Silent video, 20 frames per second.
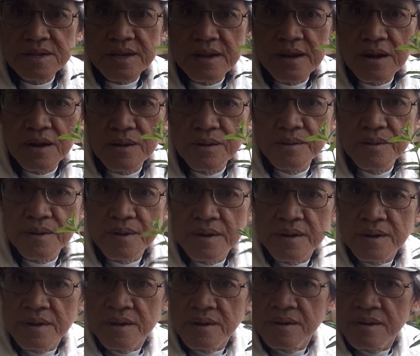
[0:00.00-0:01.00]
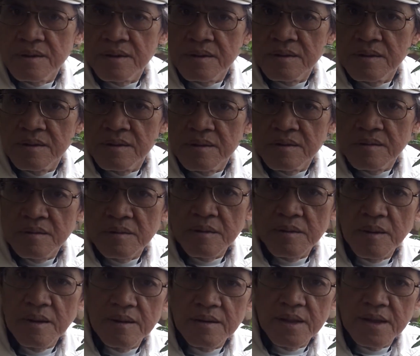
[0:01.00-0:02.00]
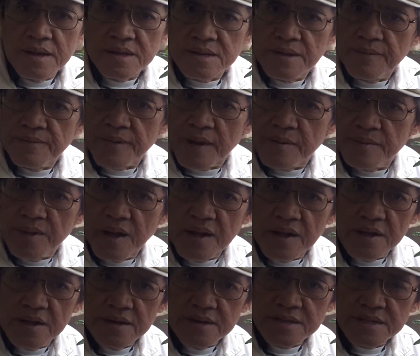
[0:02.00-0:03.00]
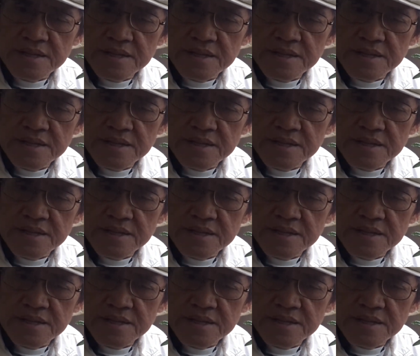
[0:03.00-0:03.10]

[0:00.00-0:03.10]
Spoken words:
around less than $5.